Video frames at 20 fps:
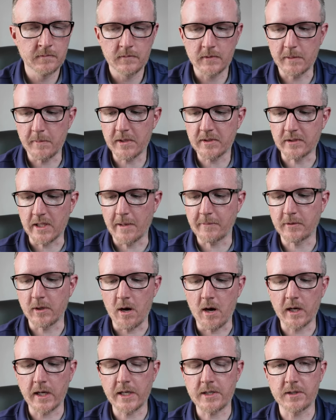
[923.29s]
Let me stop
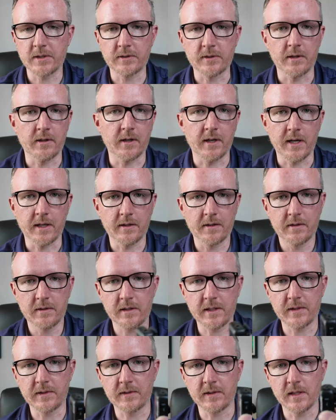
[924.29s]
talking and just turn it on.
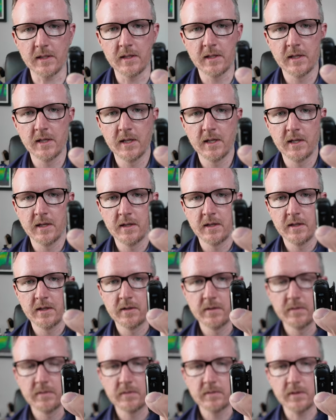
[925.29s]
Let's see.
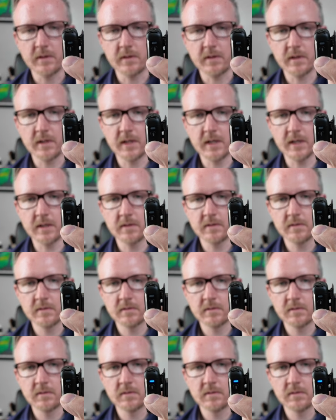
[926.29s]
Turn it on.